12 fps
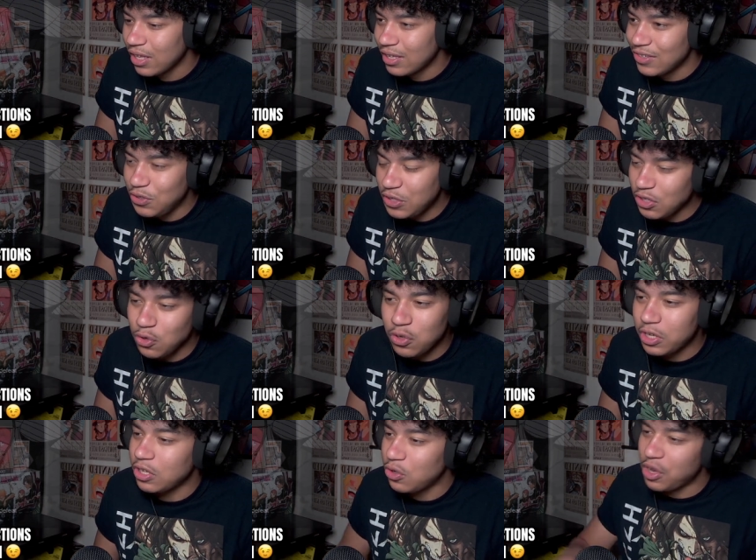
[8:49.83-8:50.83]
You
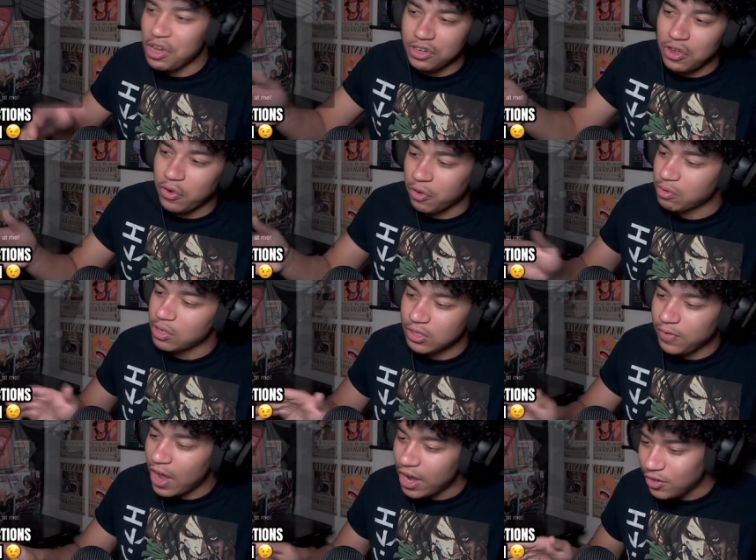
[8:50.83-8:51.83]
cooked, Okarun. It's
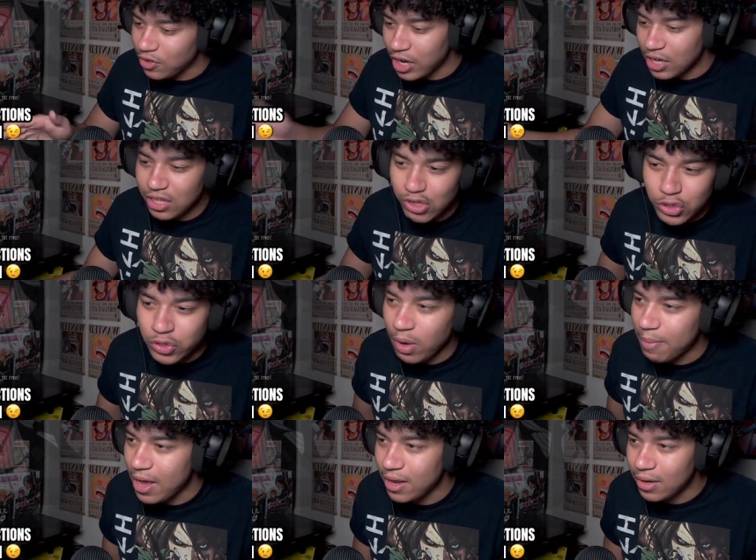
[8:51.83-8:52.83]
fine. You're getting used to it,
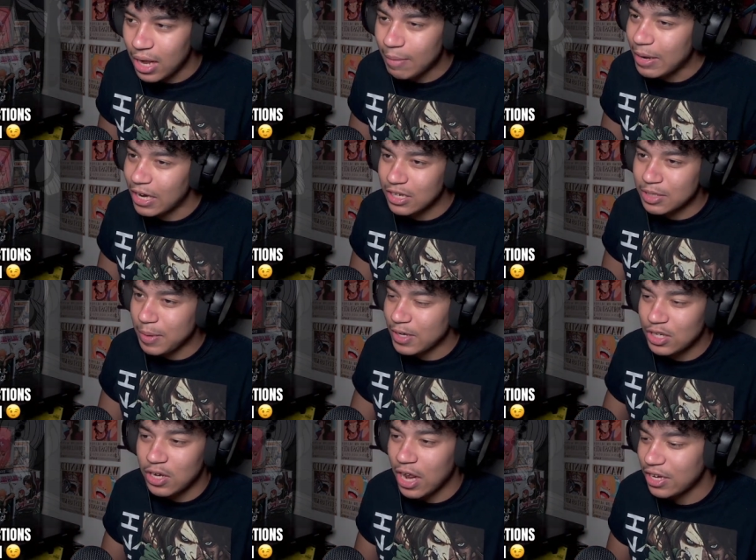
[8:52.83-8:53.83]
man. I'm not
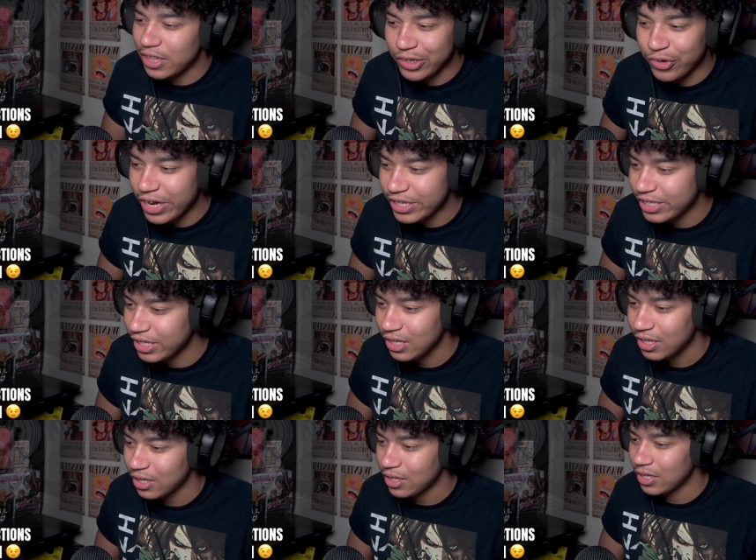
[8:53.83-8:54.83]
expecting anything crazy.
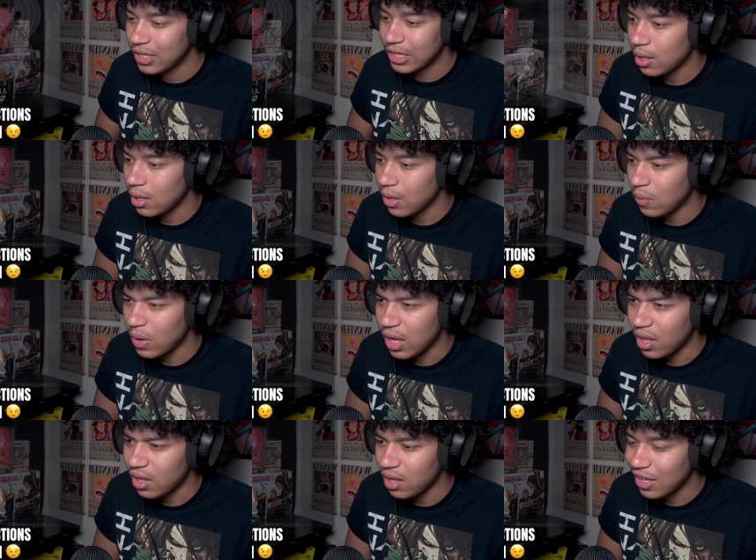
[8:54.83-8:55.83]

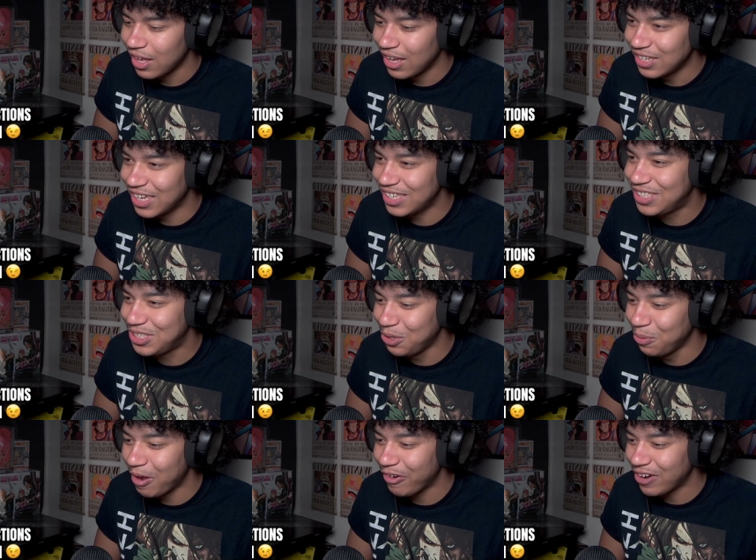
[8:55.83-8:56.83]
What? Is that
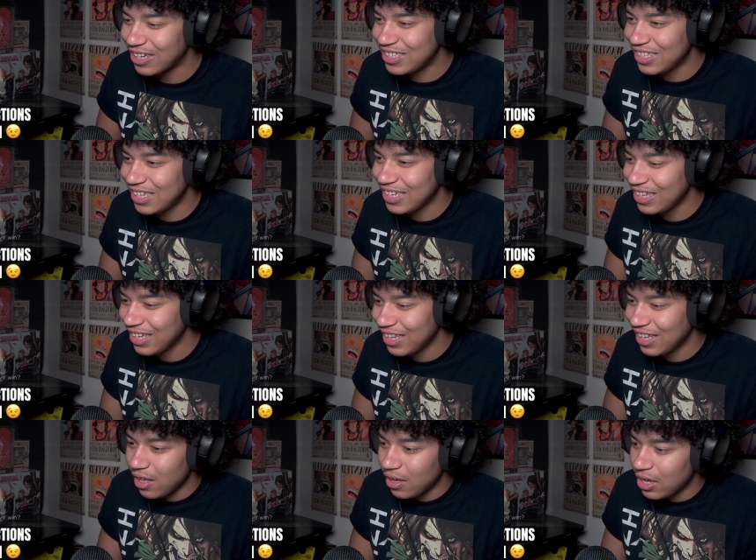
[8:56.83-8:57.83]
sumo wrestling?
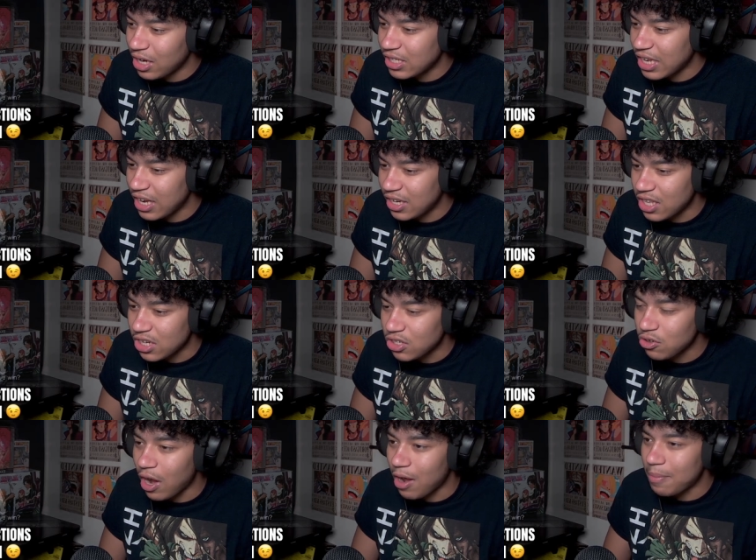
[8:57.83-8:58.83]
Get his hand to touch the
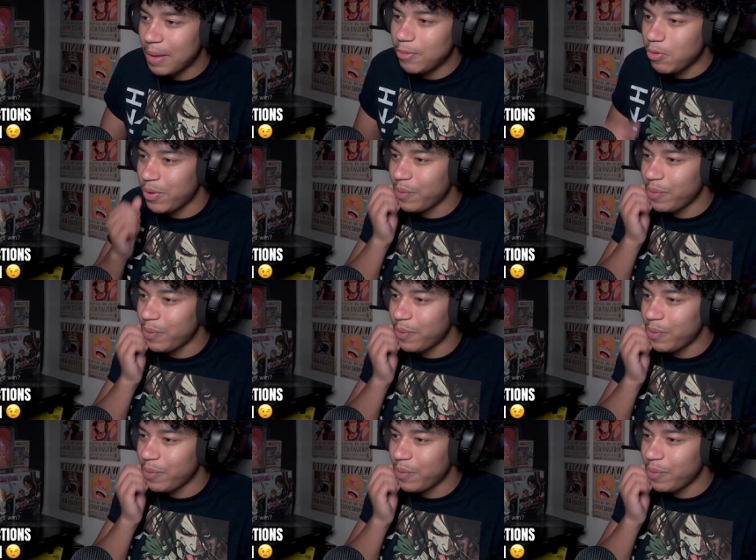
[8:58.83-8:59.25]
ground. Maybe we